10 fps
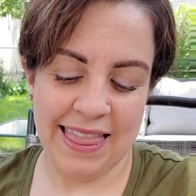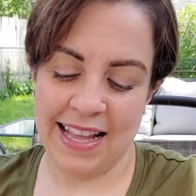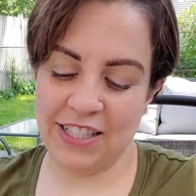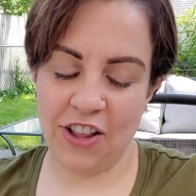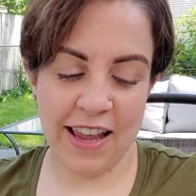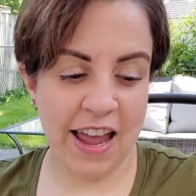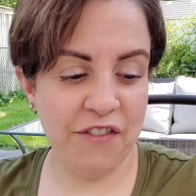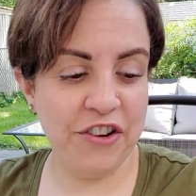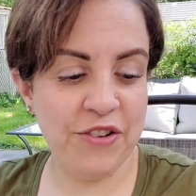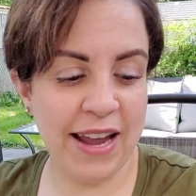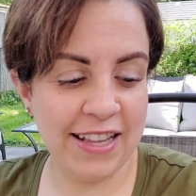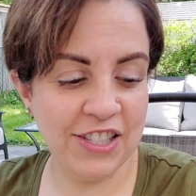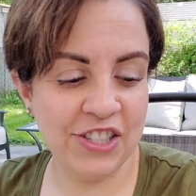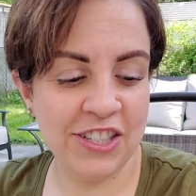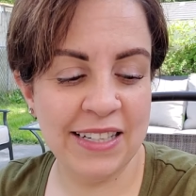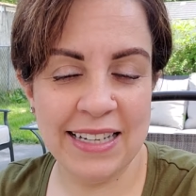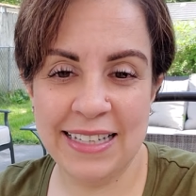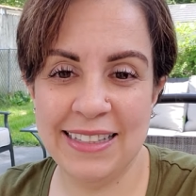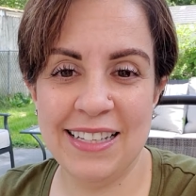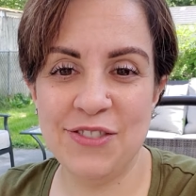That's all I have for you, Cancer.
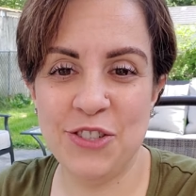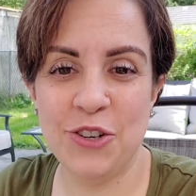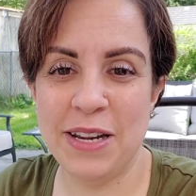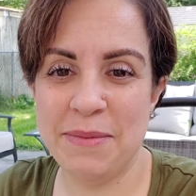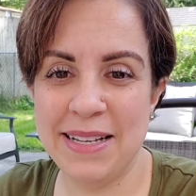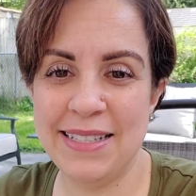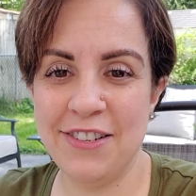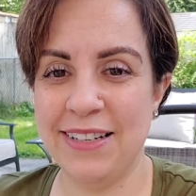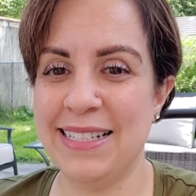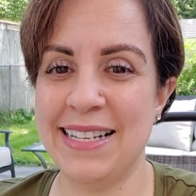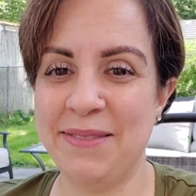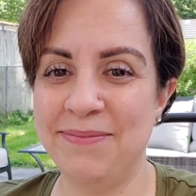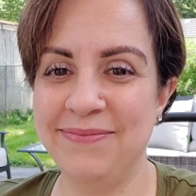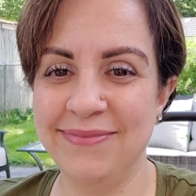Thanks for joining me. See you next time.